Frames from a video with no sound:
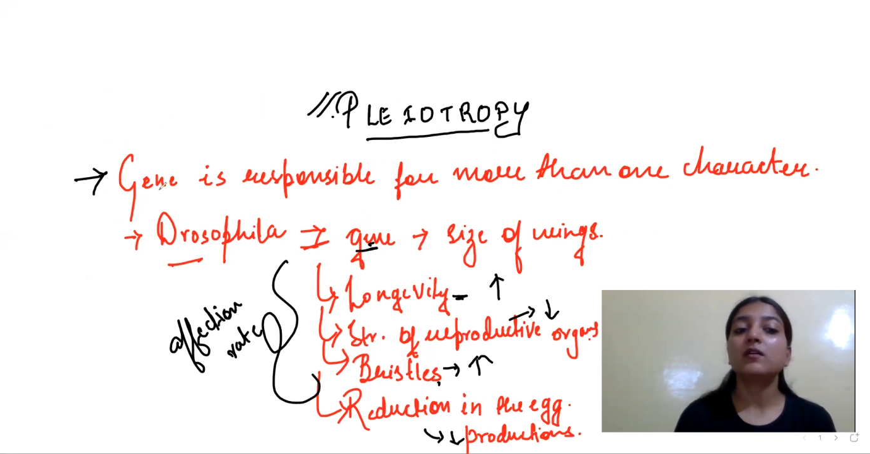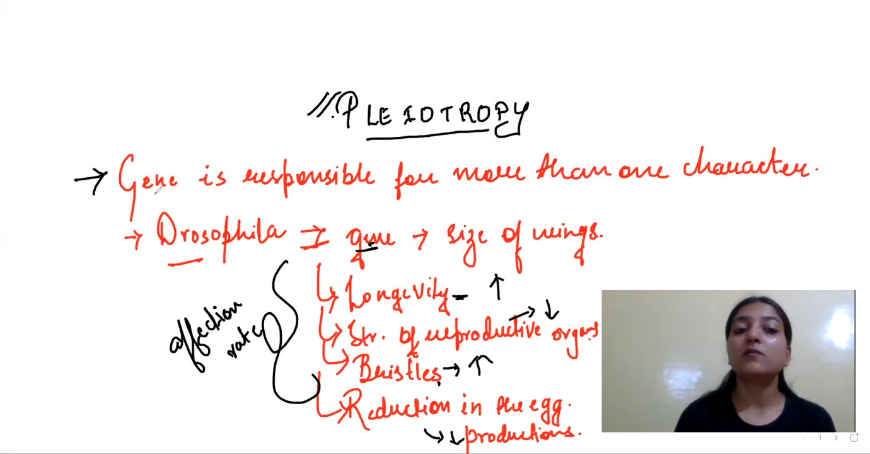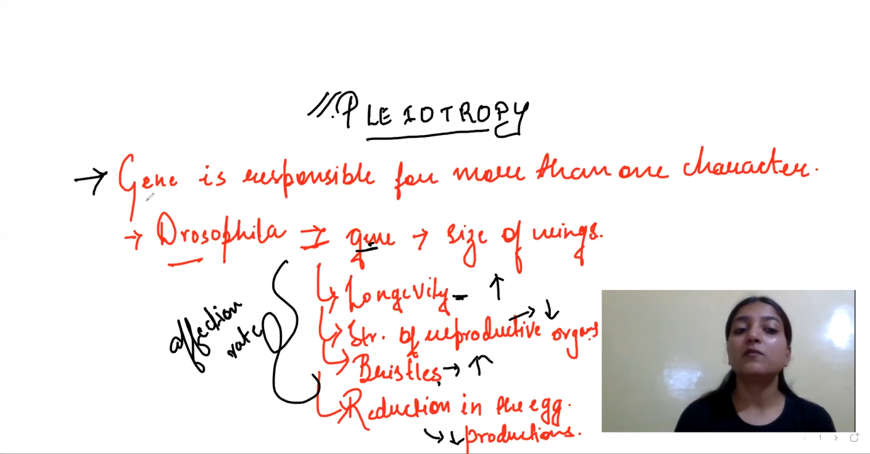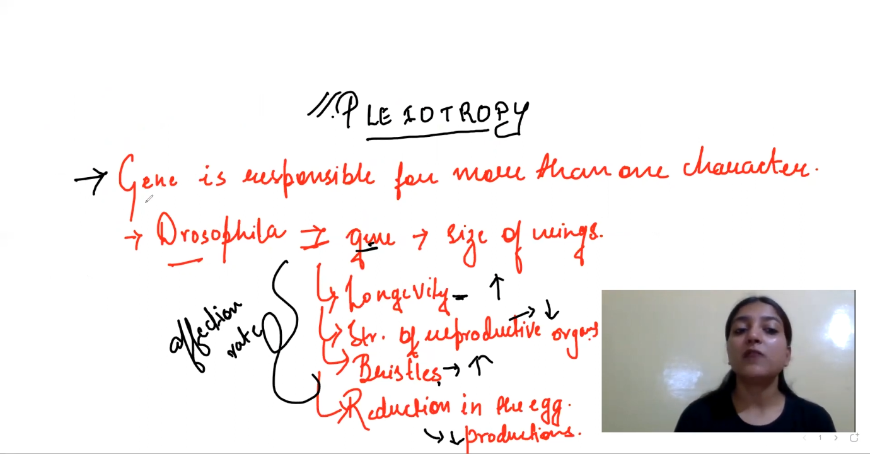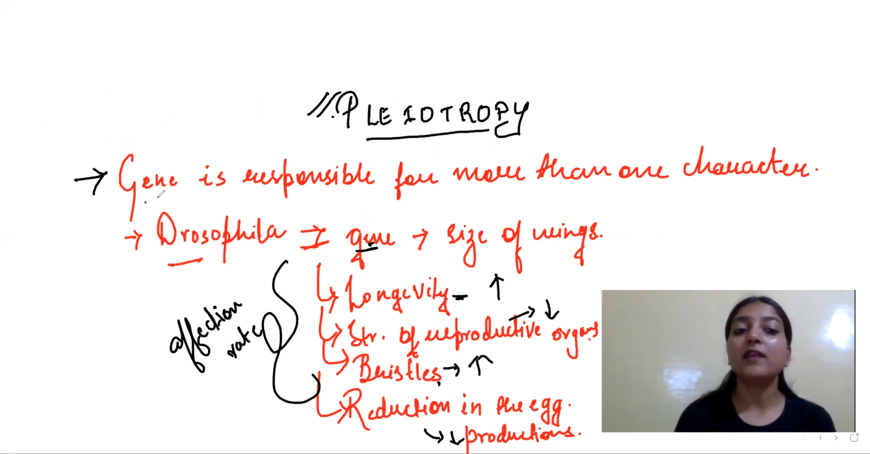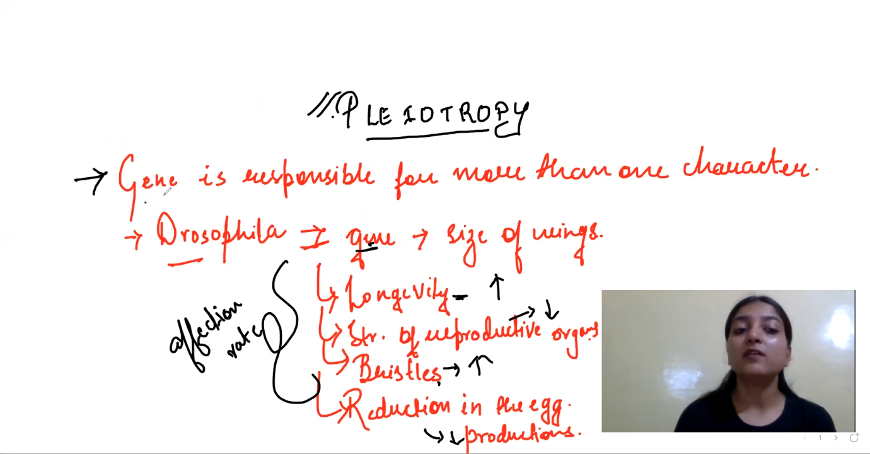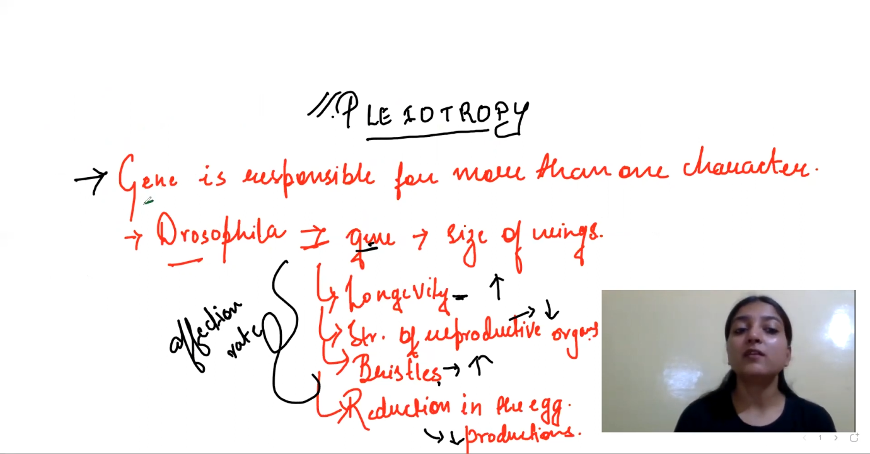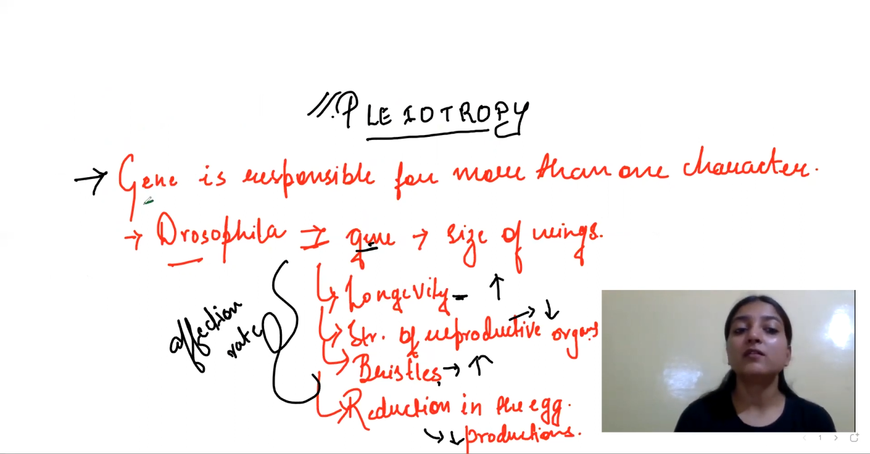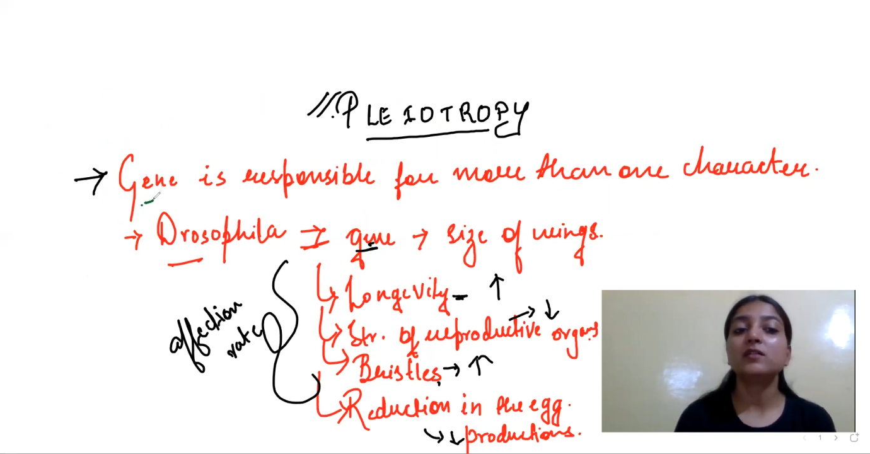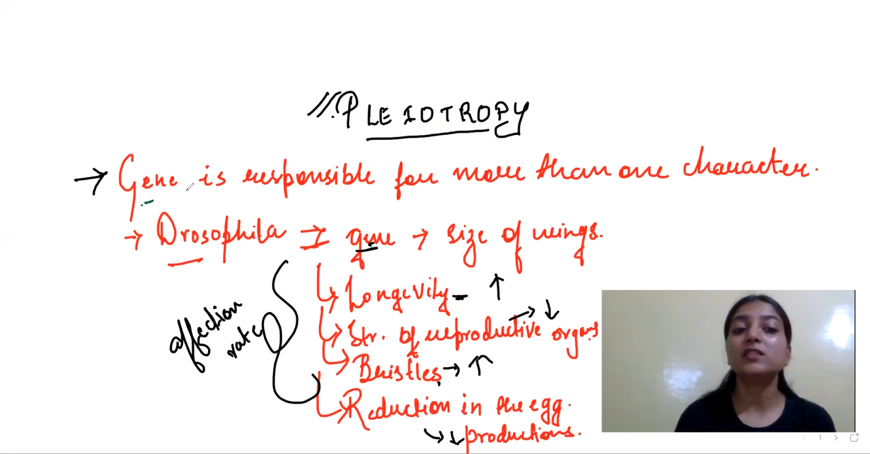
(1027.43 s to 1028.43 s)
when
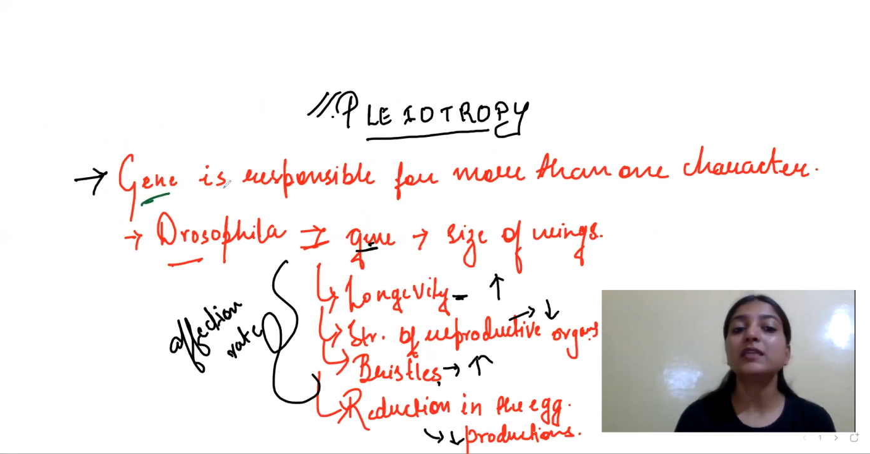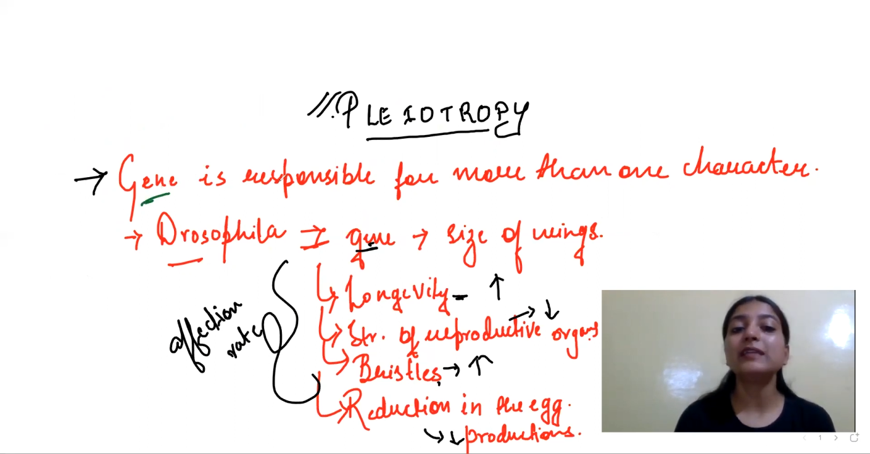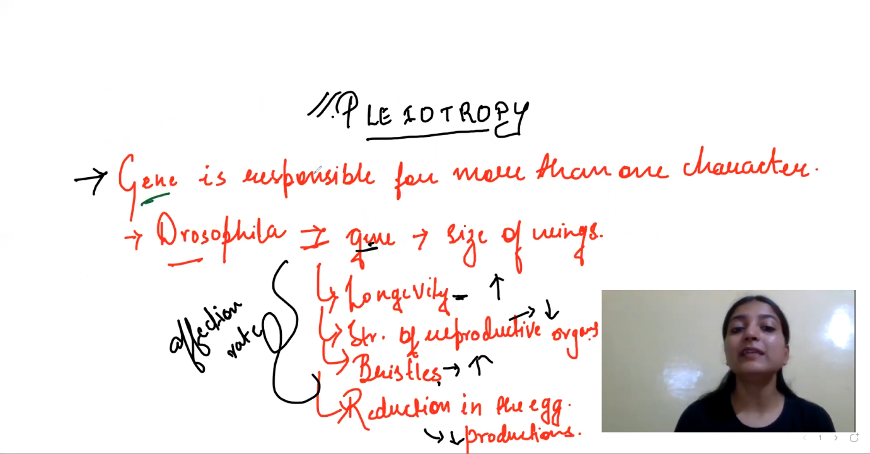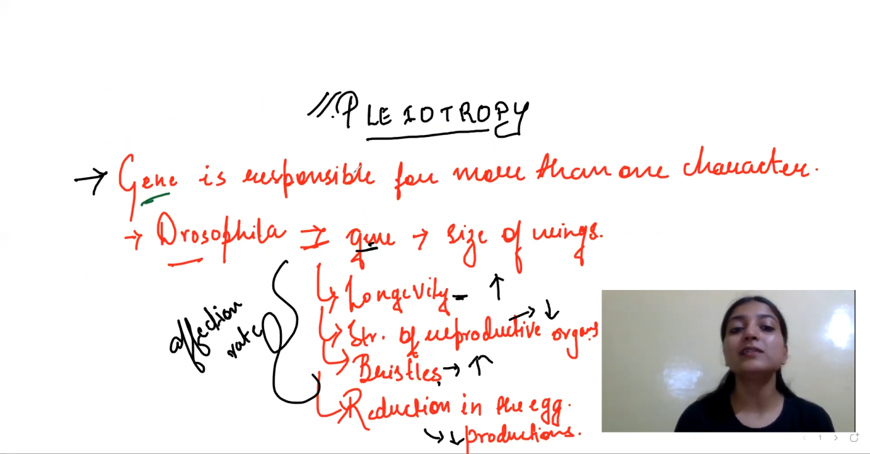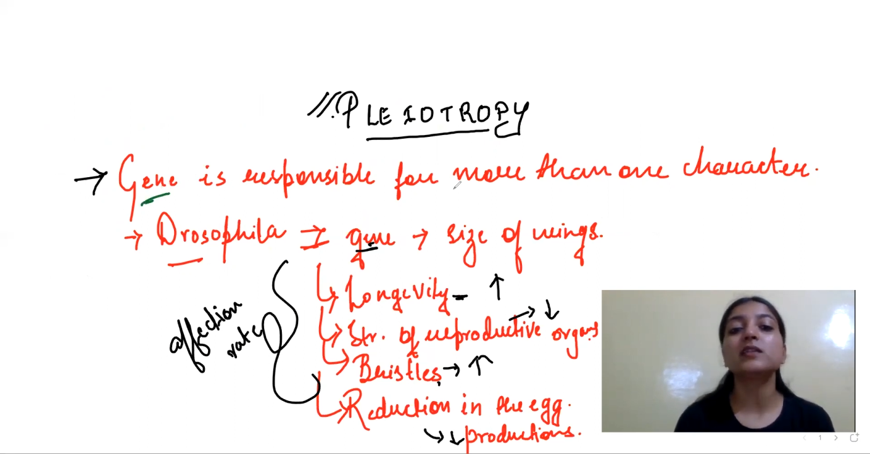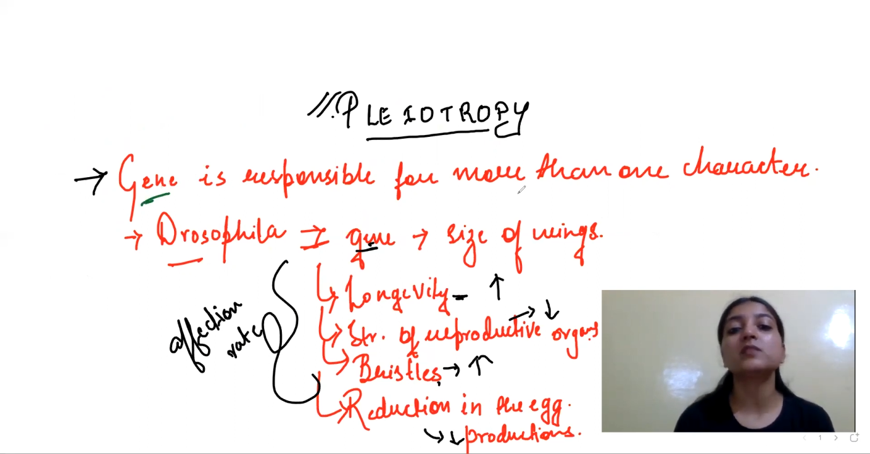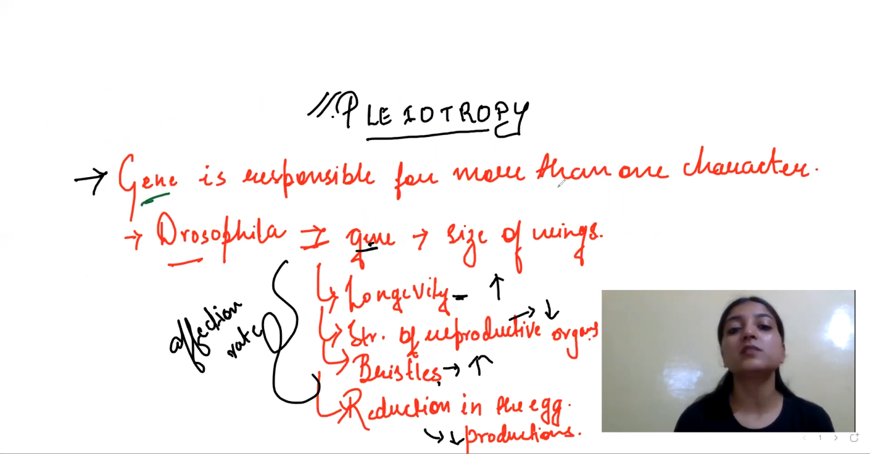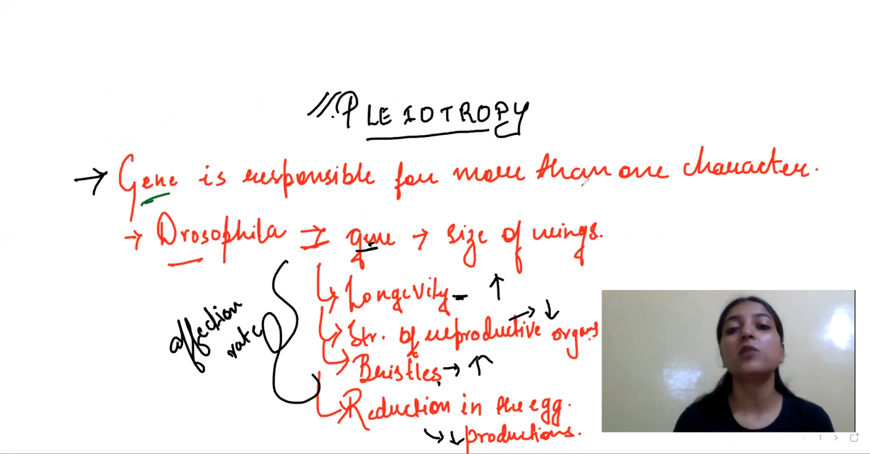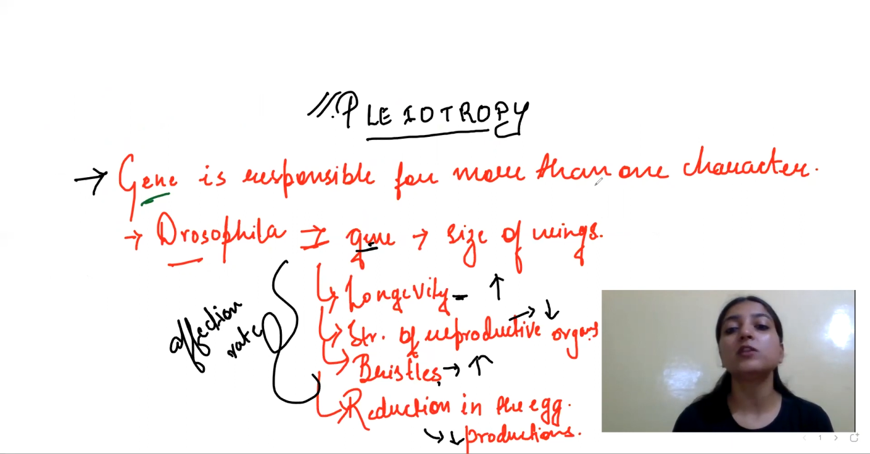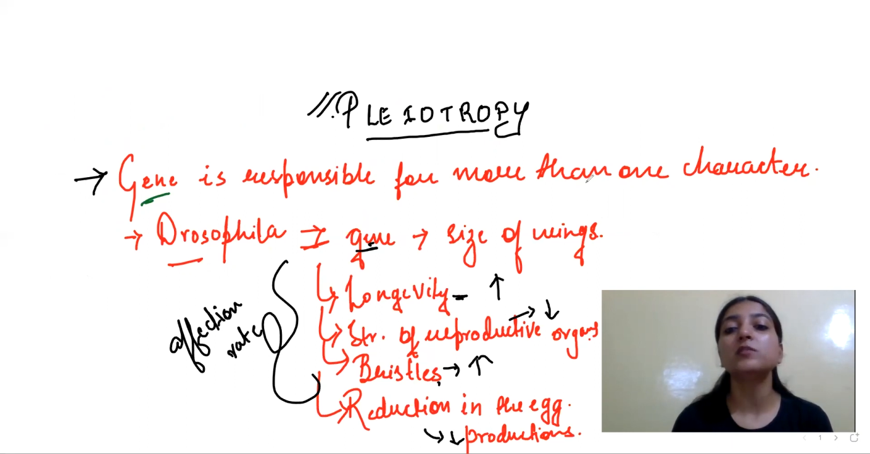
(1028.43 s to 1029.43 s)
the gene is
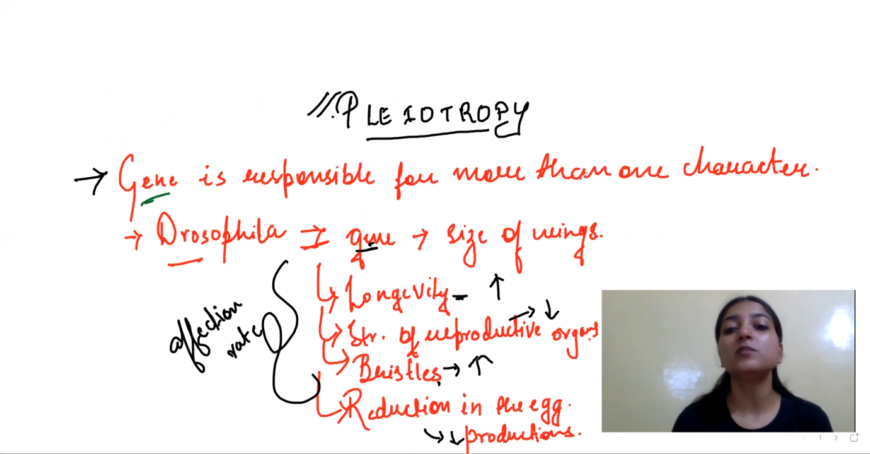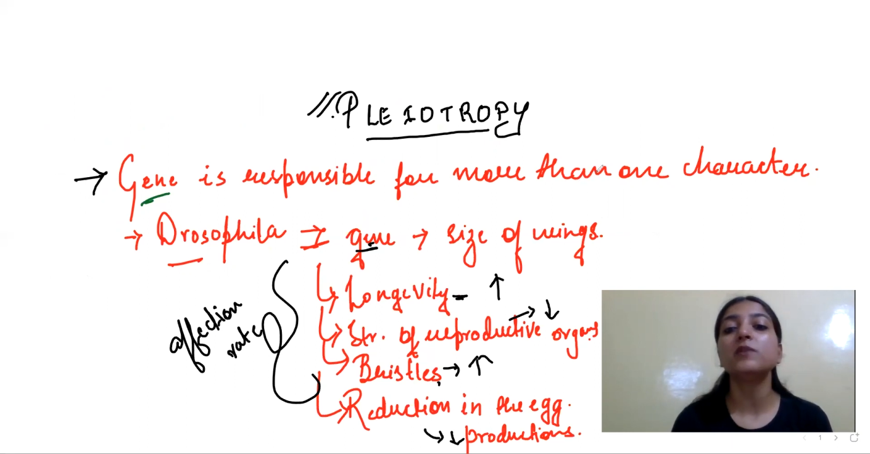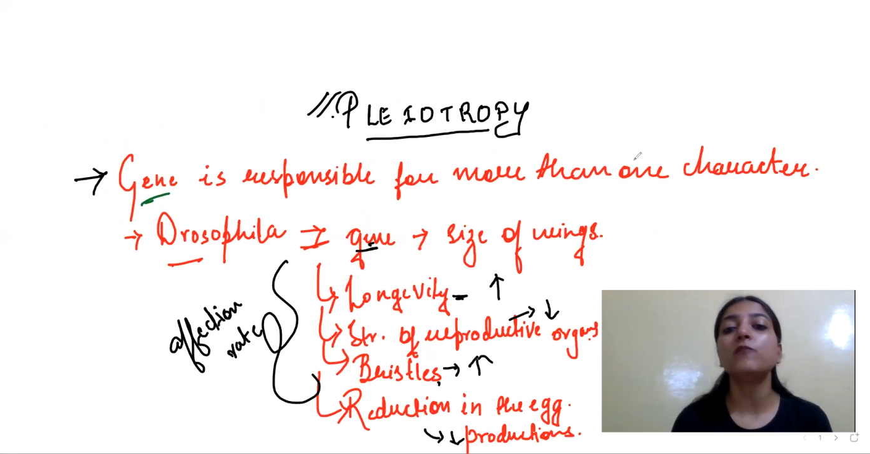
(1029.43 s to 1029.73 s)
responsible